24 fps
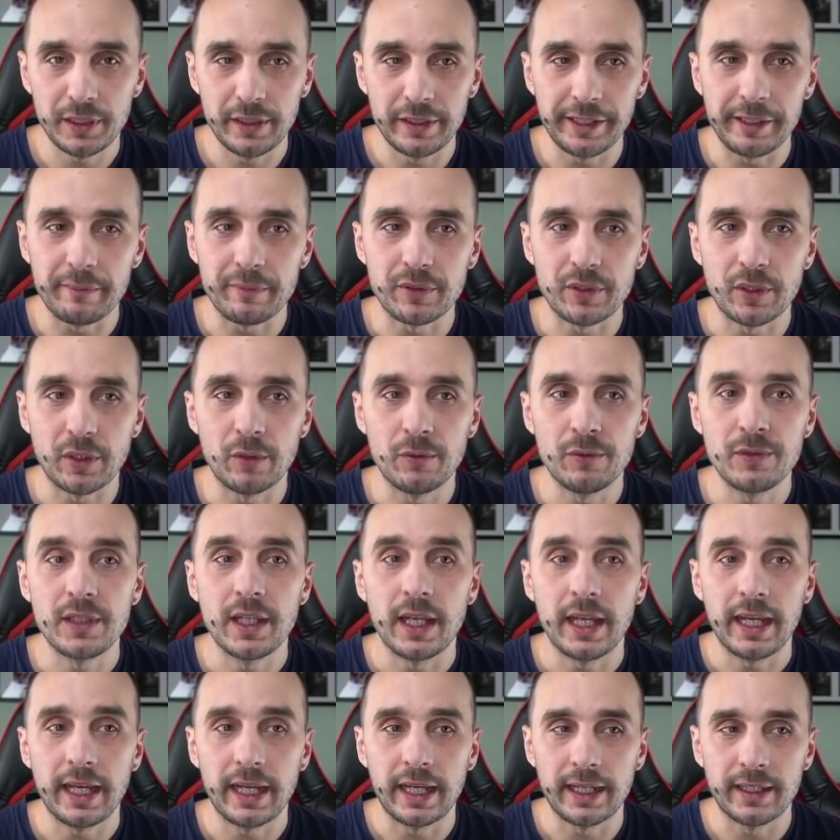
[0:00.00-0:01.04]
leapstones,
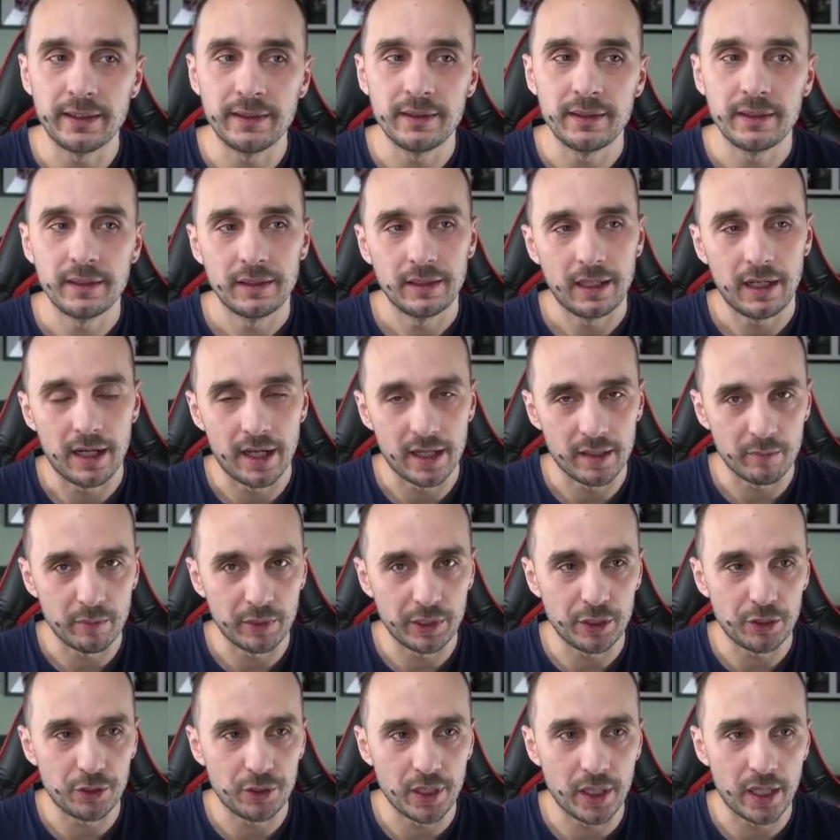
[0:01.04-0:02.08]
and harmony
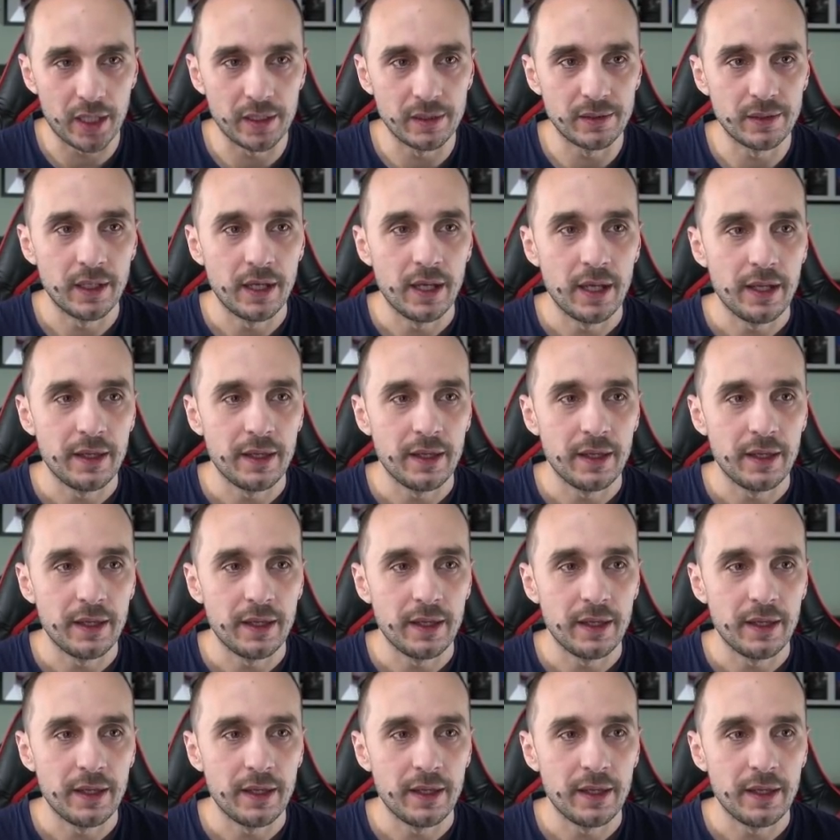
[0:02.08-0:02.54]
shards.